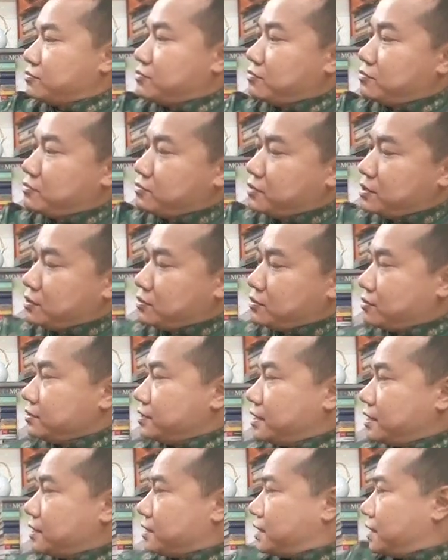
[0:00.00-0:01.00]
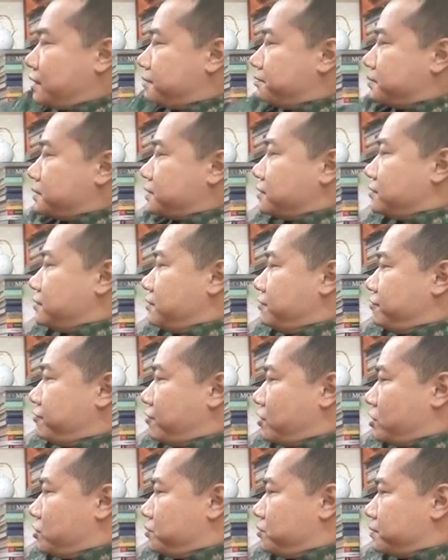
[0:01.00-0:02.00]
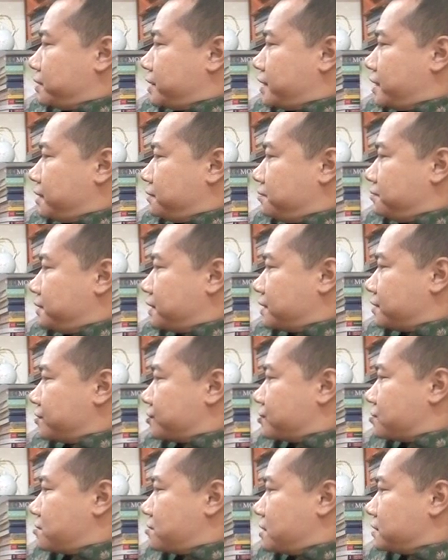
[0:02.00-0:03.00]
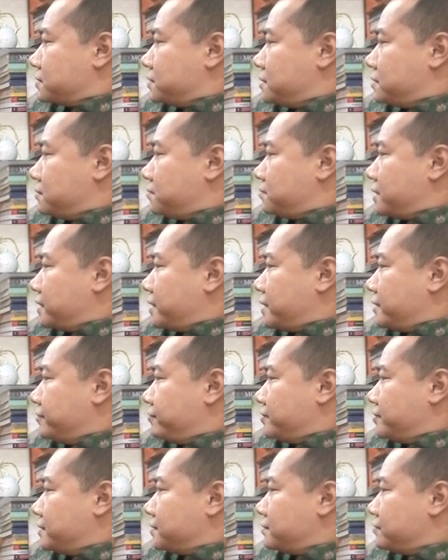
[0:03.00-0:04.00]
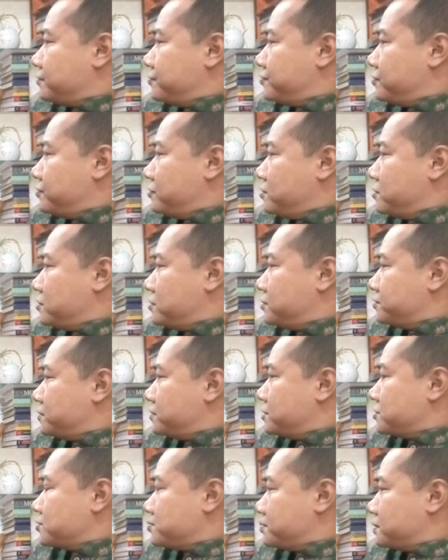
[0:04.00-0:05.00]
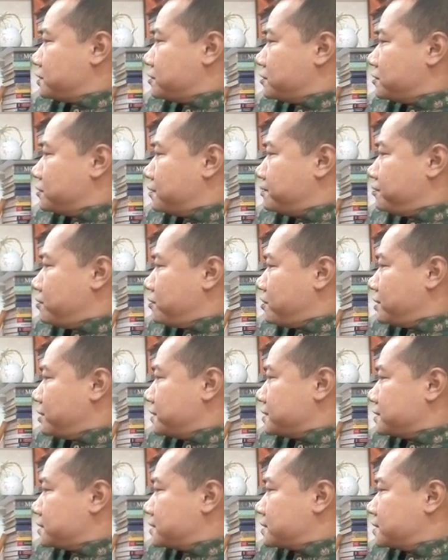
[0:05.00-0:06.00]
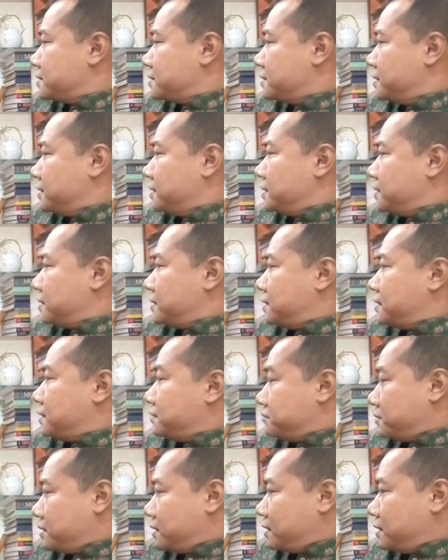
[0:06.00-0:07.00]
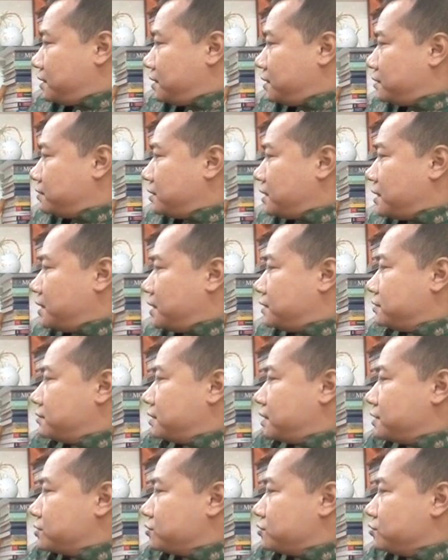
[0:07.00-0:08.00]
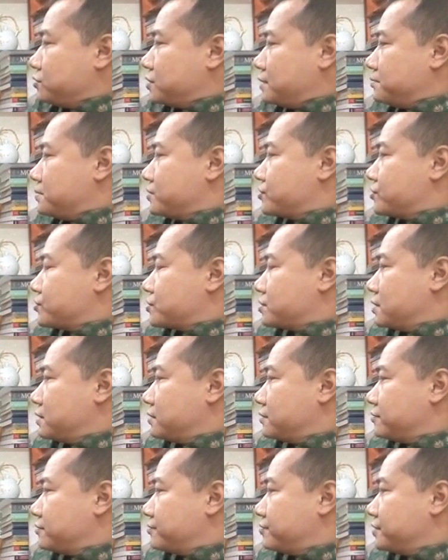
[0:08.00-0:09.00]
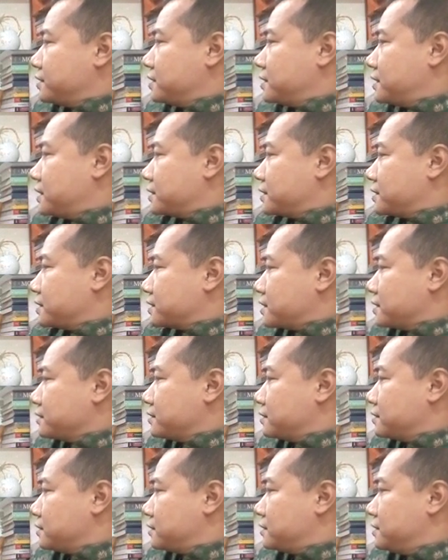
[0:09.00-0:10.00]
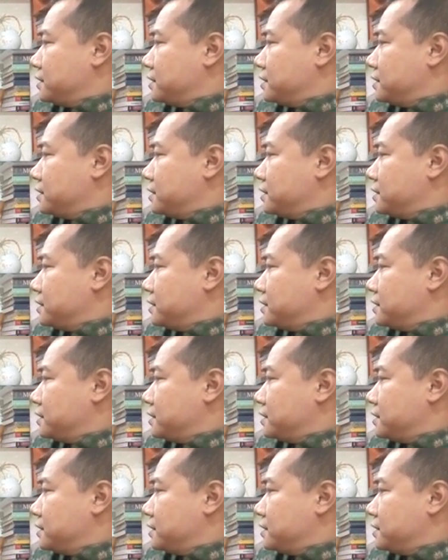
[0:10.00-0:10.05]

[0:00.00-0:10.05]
we know that a particular volume can be constructed by having 4 of these particular points, and a 2 dimensional figure like rectangle.